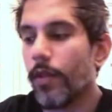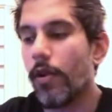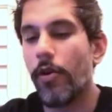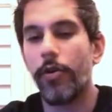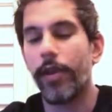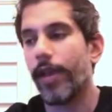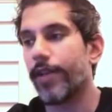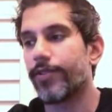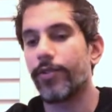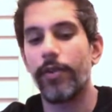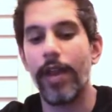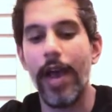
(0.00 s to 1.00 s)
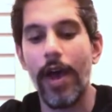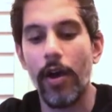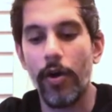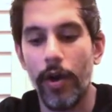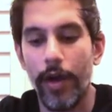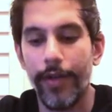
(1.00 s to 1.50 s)
okay, so
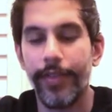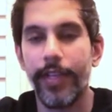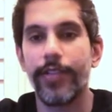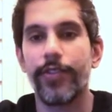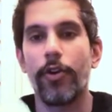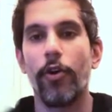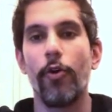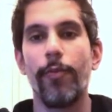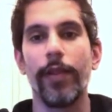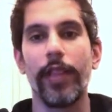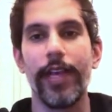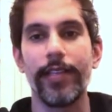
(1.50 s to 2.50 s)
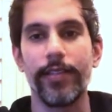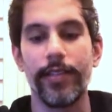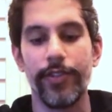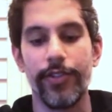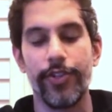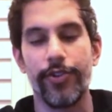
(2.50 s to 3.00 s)
now these are
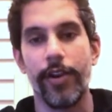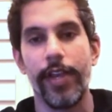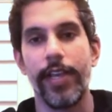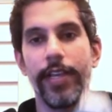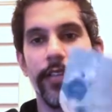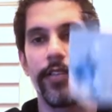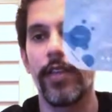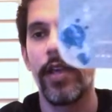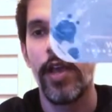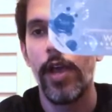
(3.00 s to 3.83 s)
opalescence trays.